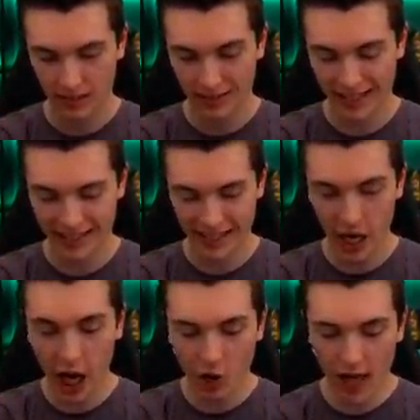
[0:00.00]
Doesn't.
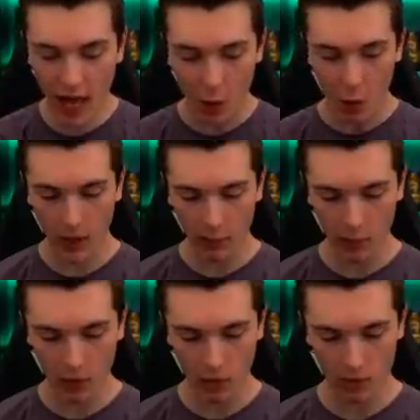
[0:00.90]
Oh no! What? Whoa,
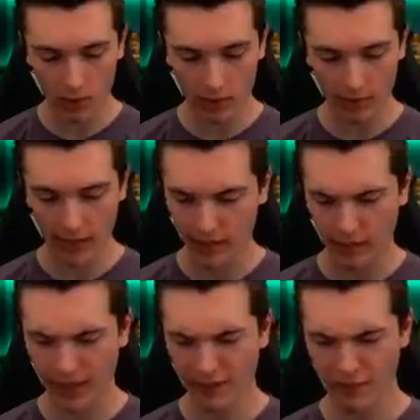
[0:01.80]
hold on. I
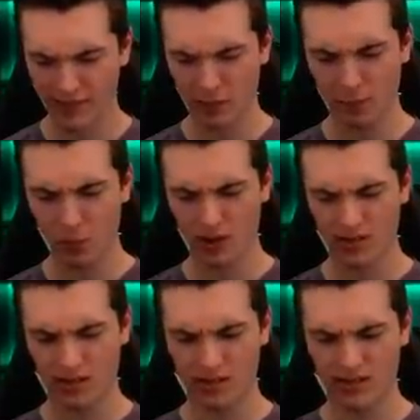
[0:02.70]
think if I still
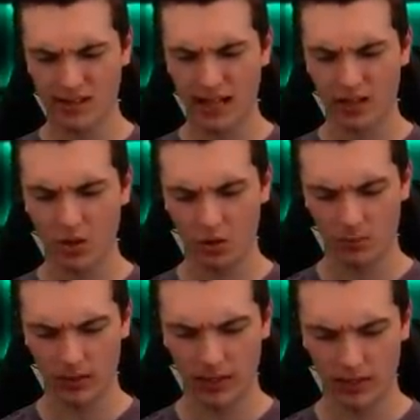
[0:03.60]
poison, it's a dead golem,
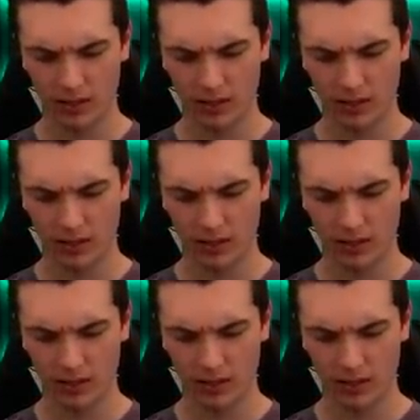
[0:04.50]
right?